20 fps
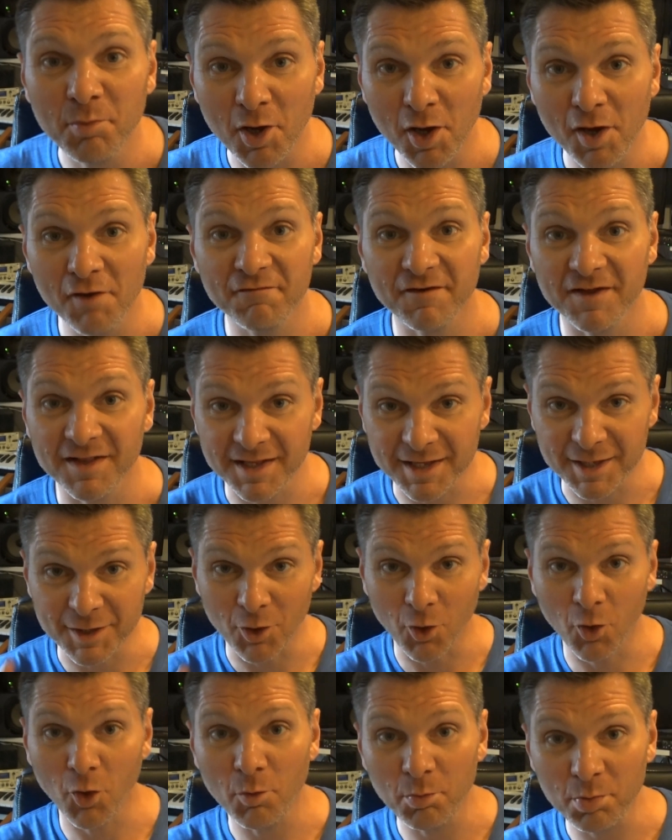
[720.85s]
perfectly
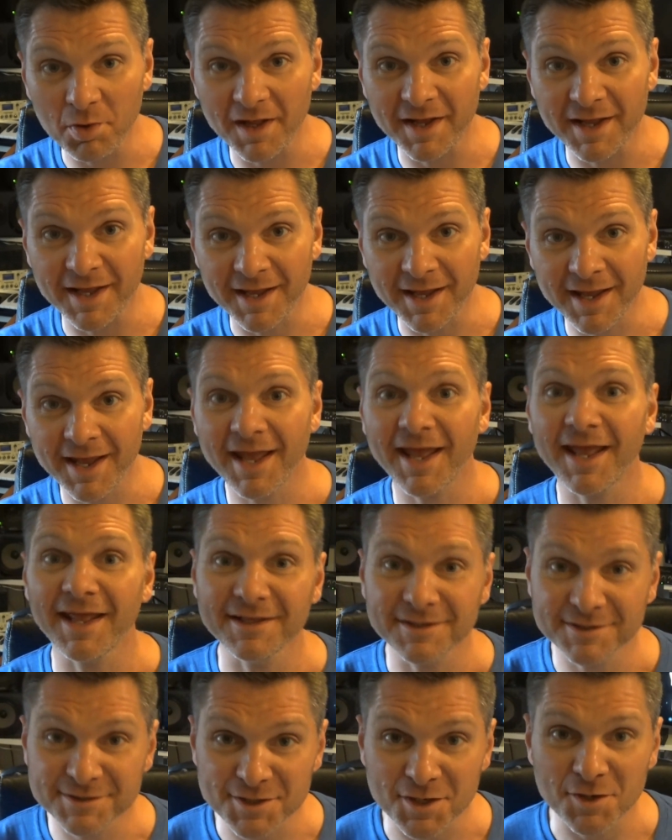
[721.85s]
your playing
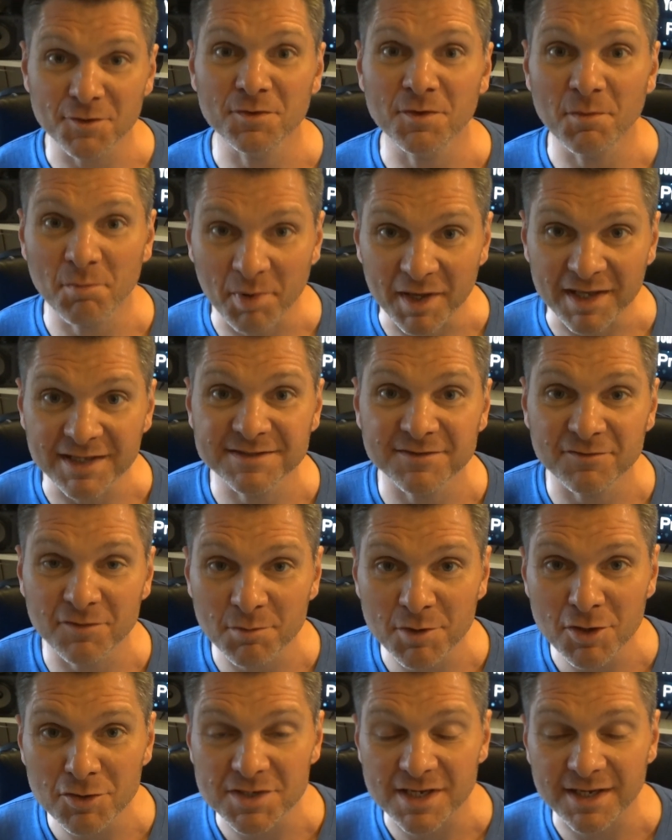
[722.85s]
into the beat of the
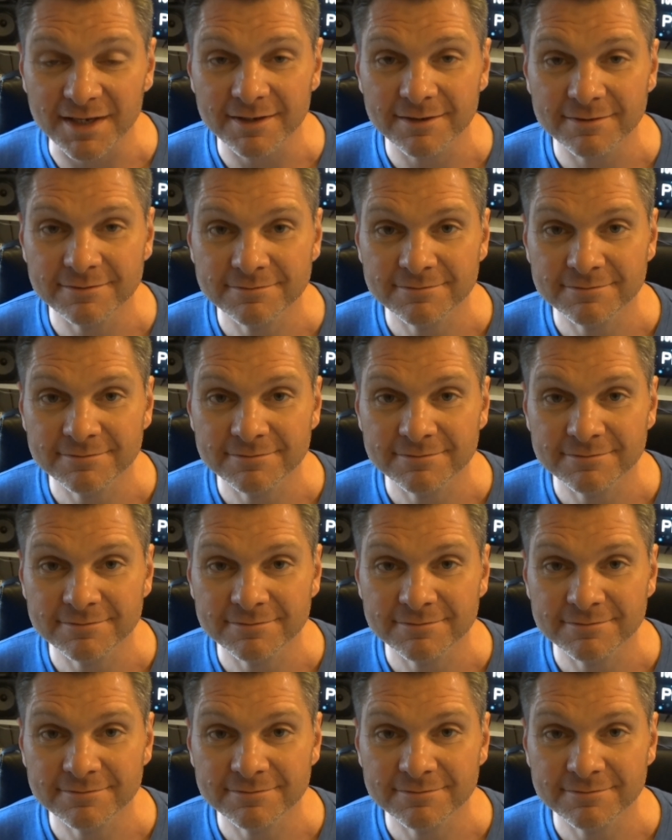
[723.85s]
music.